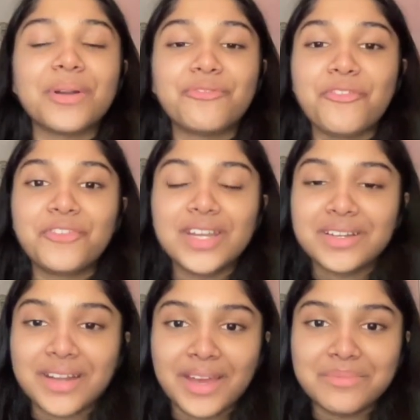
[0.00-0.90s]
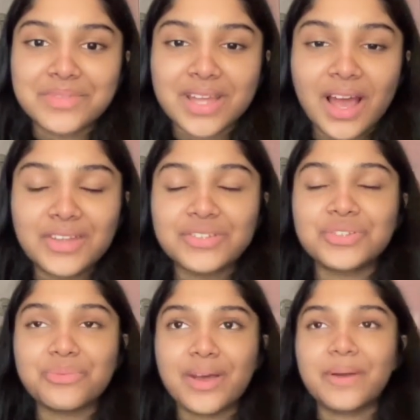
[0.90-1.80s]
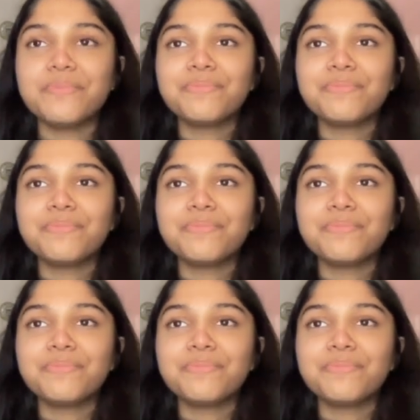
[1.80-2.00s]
but 15 times, I swear.